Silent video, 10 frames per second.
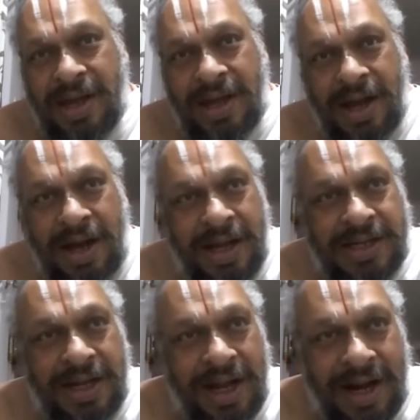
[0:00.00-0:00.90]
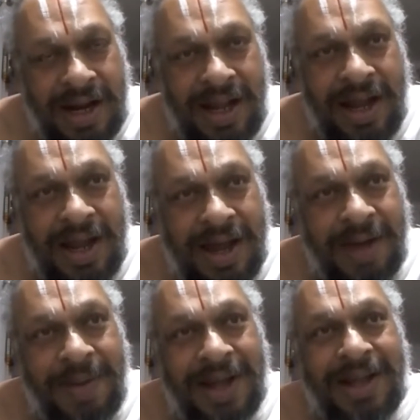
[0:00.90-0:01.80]
it doesn't literally
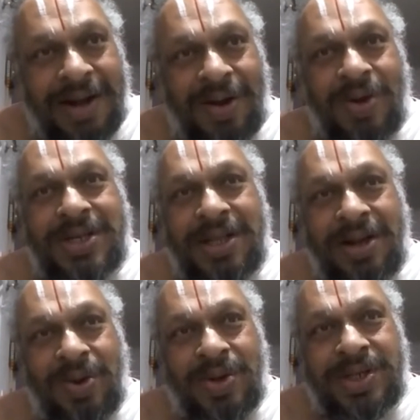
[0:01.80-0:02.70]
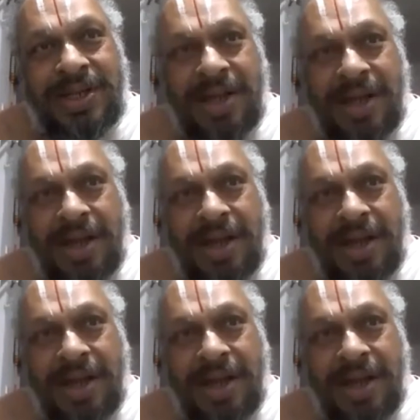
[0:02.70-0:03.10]
mean that closing the doors,